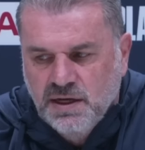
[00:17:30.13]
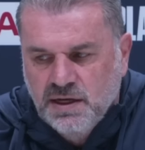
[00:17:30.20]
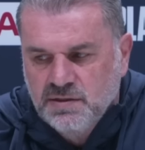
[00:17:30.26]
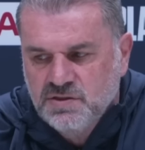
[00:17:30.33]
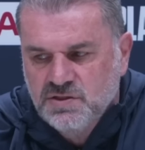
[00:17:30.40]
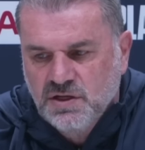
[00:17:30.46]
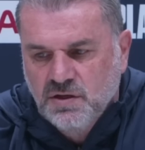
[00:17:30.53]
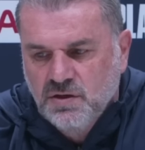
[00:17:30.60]

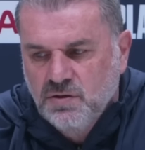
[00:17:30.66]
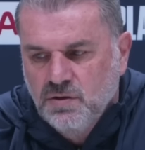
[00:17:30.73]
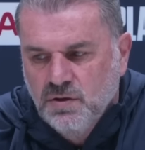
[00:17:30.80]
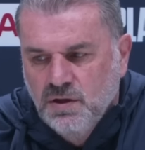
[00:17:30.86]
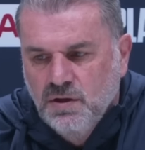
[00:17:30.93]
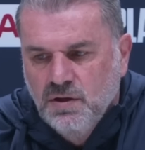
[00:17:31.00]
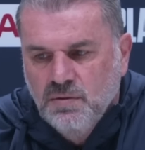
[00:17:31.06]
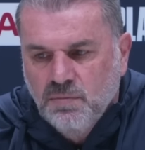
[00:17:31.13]
And so
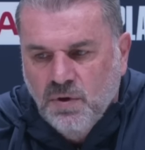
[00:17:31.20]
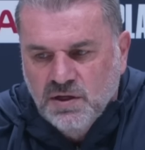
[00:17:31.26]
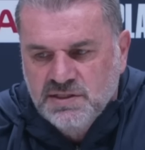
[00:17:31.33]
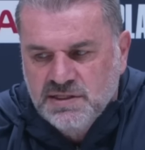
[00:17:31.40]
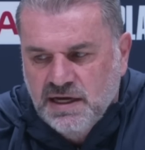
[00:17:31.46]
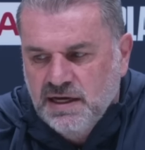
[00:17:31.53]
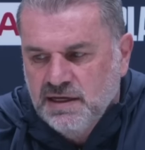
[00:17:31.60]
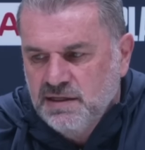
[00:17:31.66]
my
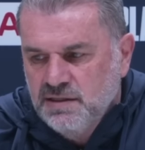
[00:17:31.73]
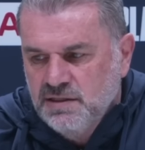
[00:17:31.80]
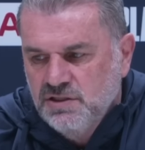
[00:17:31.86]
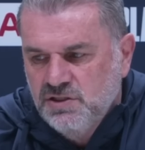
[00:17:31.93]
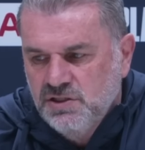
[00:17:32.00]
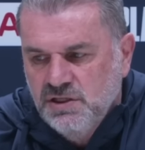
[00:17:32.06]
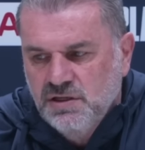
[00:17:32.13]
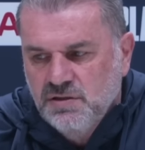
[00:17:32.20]
target
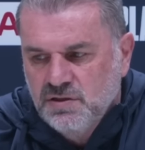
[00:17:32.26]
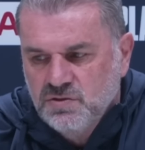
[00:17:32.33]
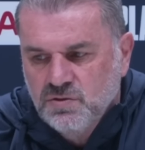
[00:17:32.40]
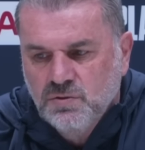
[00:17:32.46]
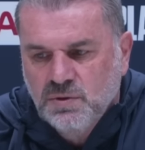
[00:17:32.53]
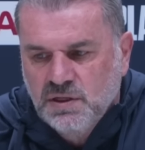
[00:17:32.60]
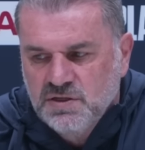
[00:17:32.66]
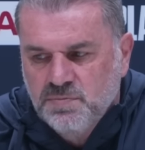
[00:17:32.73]
this year has
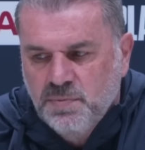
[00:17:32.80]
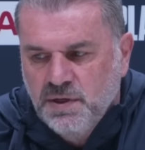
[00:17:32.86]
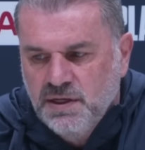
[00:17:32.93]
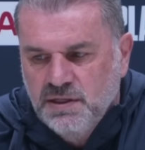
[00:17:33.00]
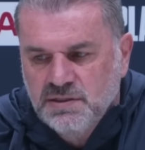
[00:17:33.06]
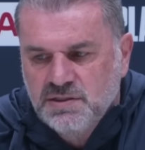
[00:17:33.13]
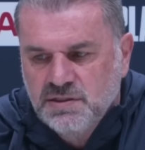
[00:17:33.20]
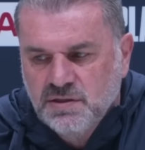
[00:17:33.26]
always
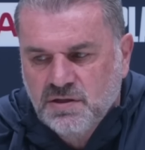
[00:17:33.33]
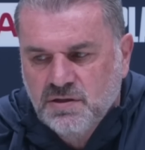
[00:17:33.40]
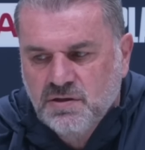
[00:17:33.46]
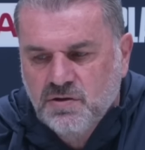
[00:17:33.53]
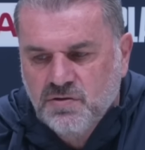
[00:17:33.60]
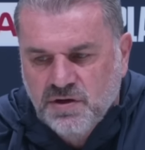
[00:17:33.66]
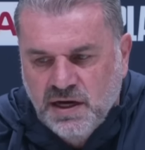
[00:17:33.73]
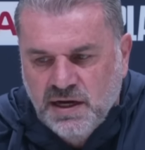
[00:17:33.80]
been to
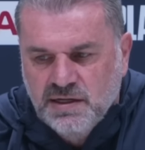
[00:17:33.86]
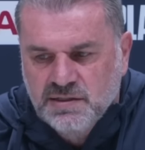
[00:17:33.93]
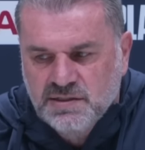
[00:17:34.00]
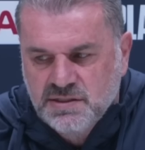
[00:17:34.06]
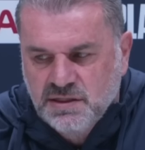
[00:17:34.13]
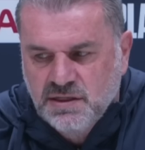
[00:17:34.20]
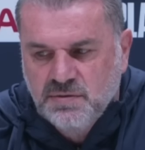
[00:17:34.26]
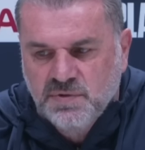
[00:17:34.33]
create a
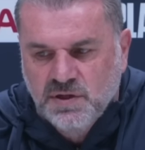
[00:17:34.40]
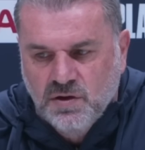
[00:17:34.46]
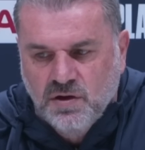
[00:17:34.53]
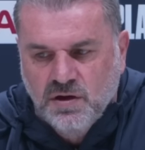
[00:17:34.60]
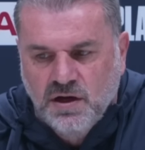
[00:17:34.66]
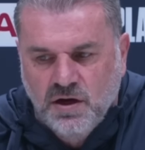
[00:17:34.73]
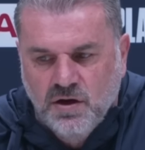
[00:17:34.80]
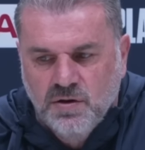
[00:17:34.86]
team that
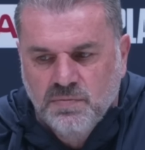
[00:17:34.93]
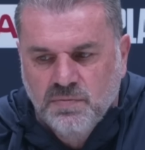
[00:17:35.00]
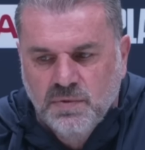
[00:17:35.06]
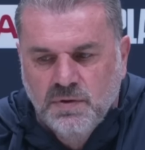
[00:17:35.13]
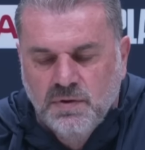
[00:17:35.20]
I hope